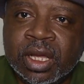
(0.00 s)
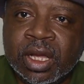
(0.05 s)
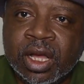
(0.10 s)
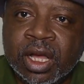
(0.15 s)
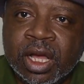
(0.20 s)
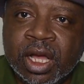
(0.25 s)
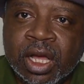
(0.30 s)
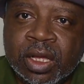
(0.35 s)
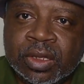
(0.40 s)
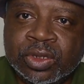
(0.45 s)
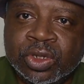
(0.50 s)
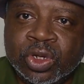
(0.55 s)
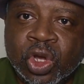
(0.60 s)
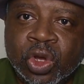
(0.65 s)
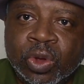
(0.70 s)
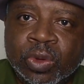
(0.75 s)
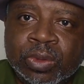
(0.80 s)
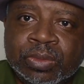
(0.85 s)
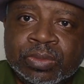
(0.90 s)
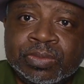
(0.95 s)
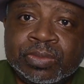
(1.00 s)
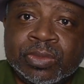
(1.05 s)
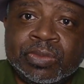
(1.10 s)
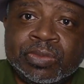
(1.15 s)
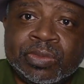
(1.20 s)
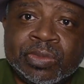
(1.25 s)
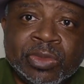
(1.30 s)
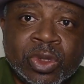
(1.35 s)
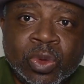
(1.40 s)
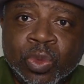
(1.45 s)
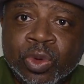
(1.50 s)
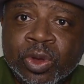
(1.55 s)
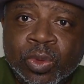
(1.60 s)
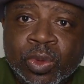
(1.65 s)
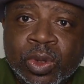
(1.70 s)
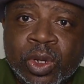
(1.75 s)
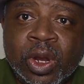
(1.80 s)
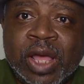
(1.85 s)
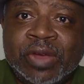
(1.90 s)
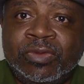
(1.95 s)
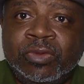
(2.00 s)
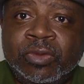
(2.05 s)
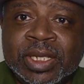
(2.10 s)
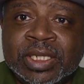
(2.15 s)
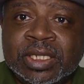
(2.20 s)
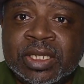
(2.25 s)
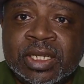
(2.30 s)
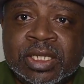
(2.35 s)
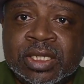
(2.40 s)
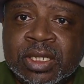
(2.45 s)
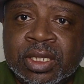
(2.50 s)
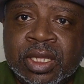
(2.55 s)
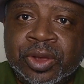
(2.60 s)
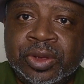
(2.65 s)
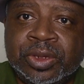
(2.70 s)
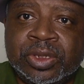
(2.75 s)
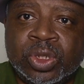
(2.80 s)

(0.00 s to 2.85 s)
we don't have residency there.